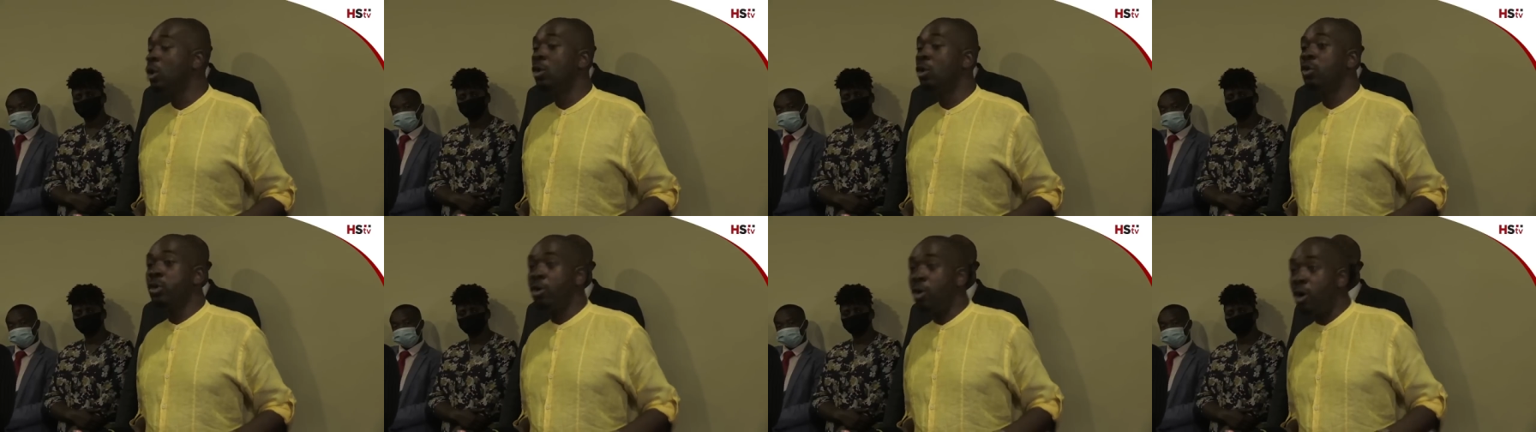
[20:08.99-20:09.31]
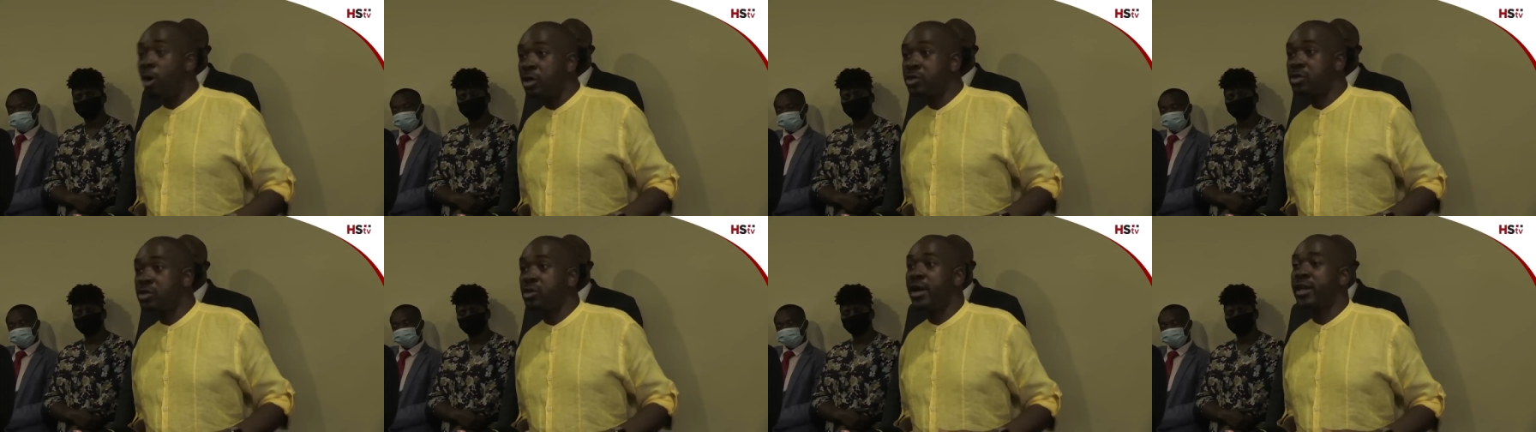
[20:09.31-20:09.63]
We
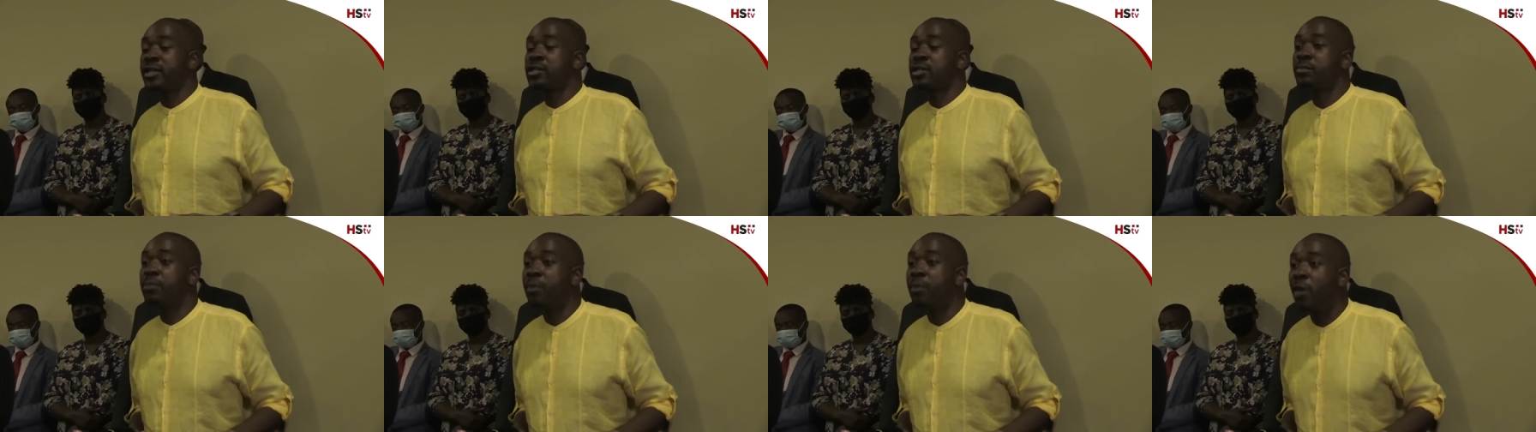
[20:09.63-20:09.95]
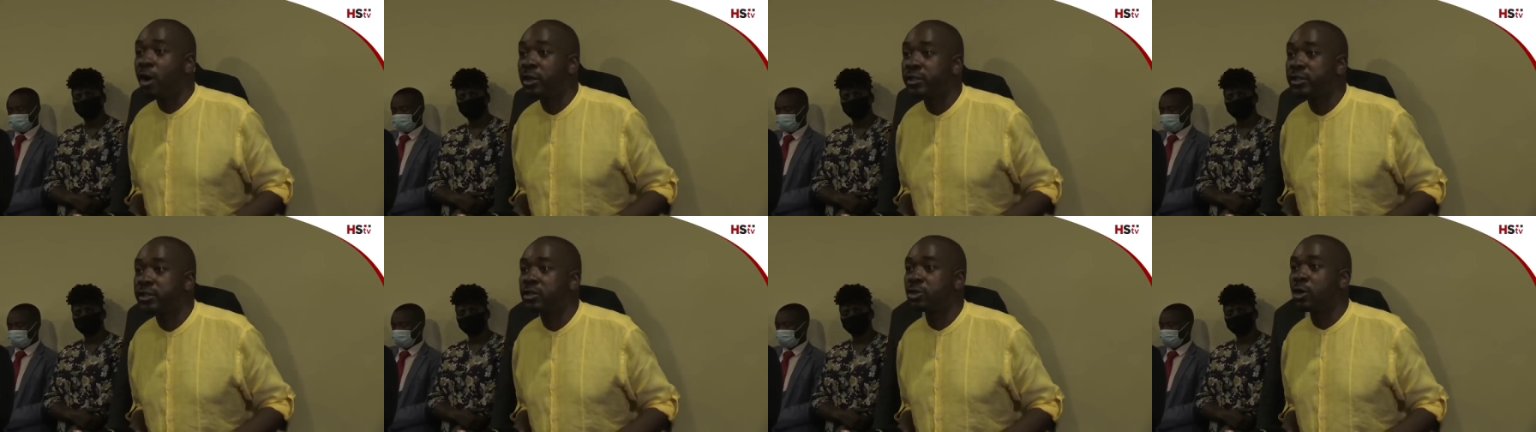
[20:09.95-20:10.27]
also
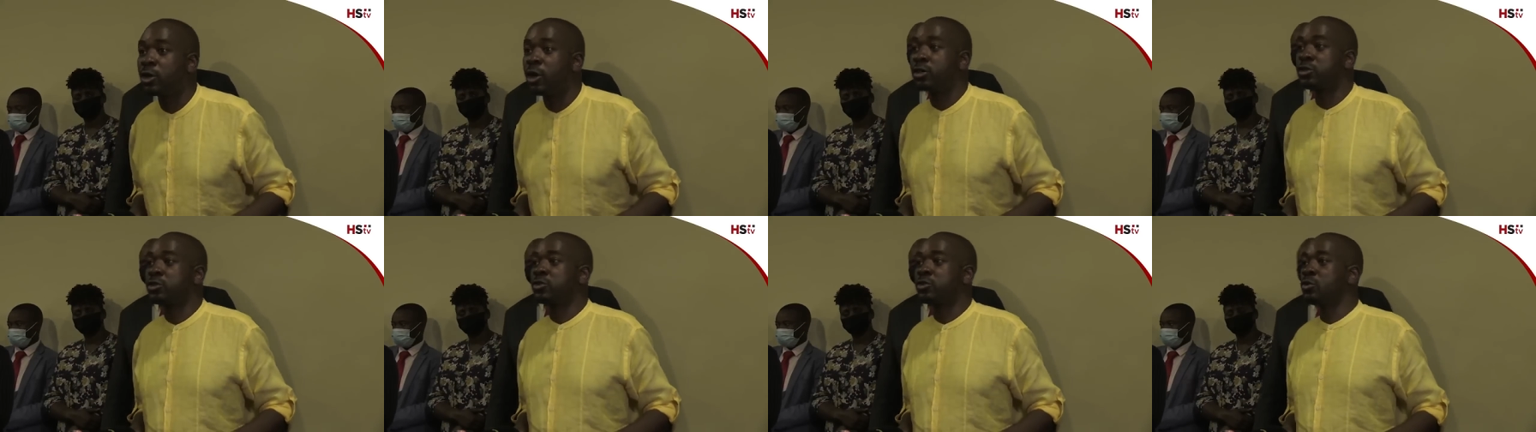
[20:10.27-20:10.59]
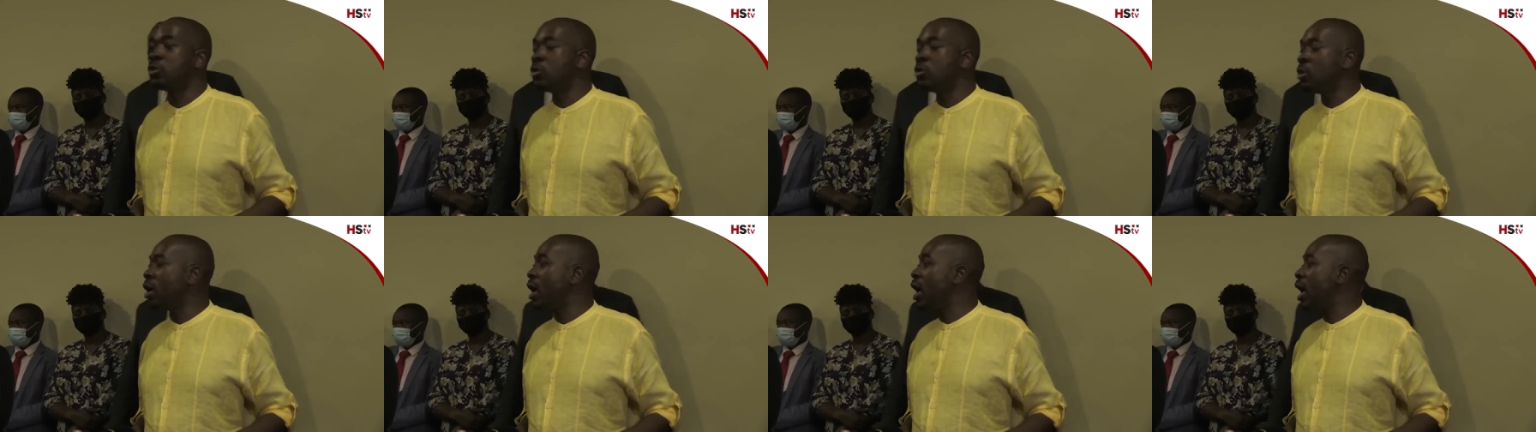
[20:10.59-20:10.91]
expose those
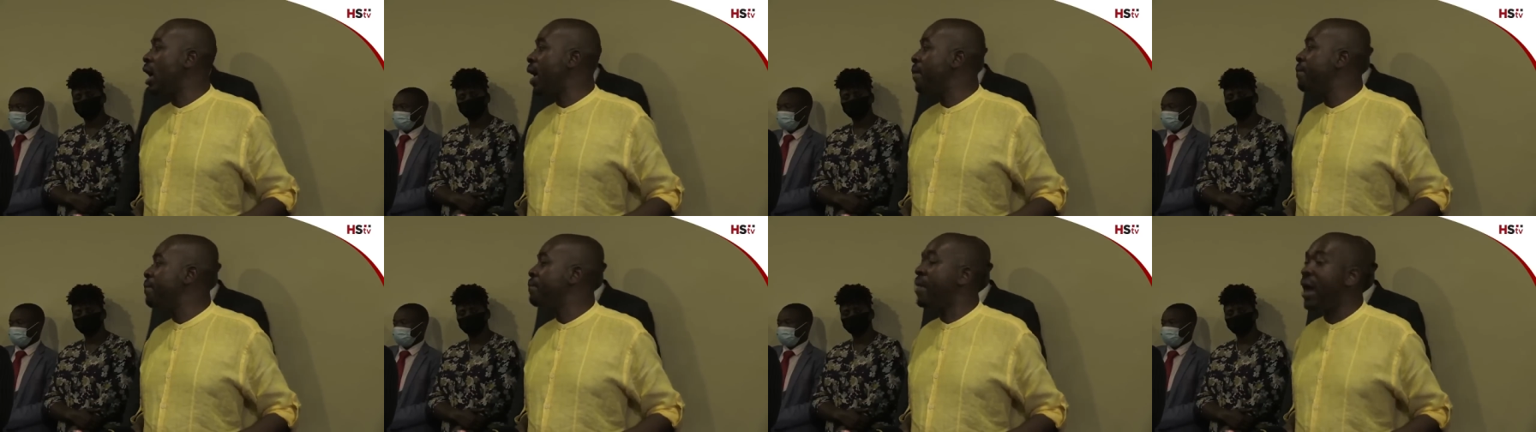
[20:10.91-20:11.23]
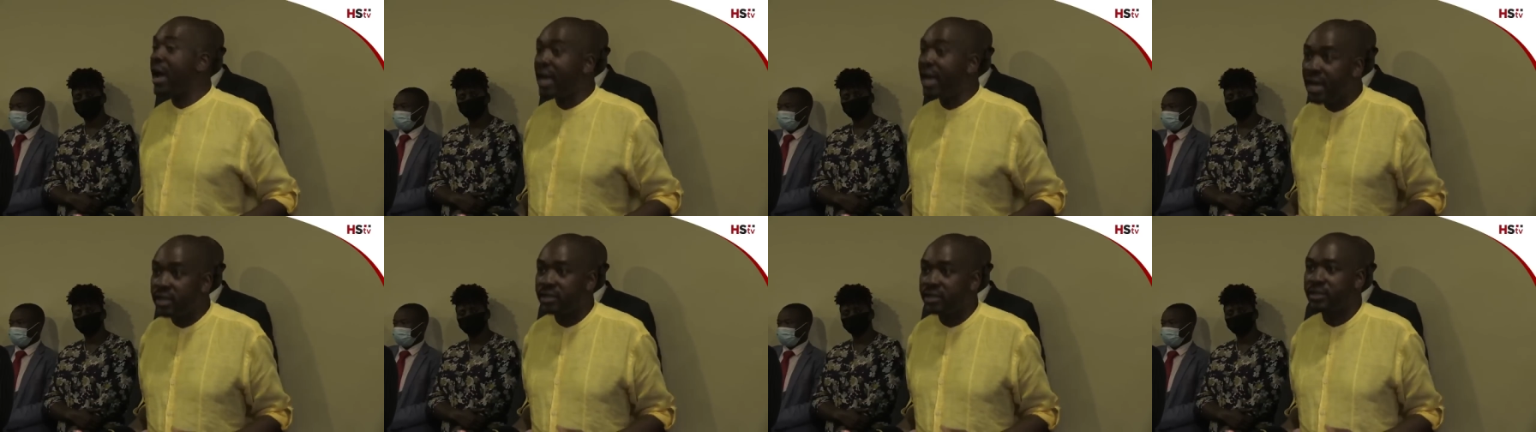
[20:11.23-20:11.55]
who are
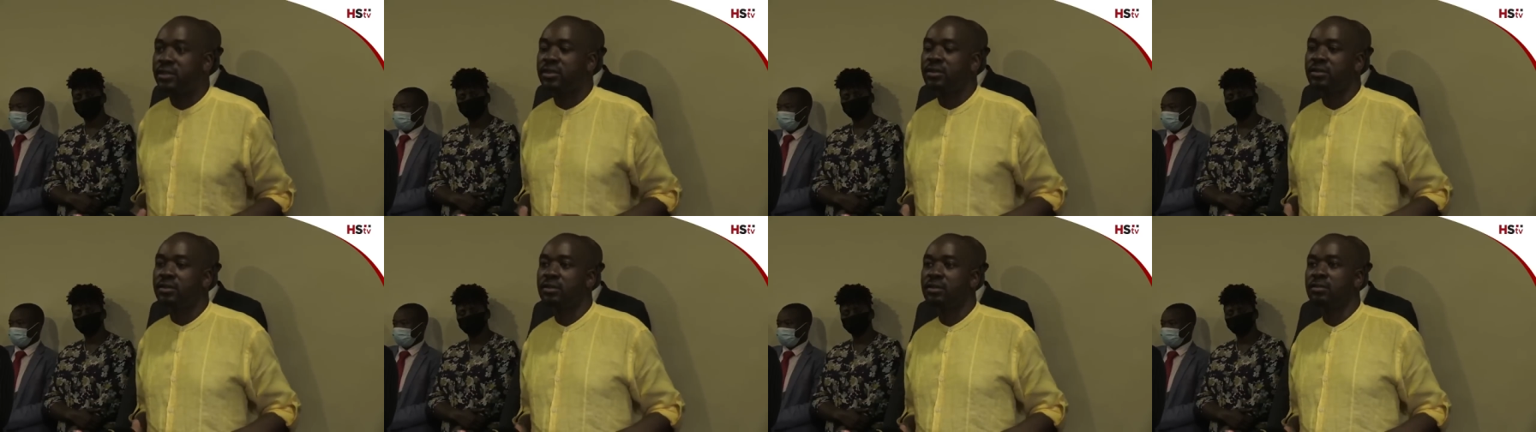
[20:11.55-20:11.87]
biased.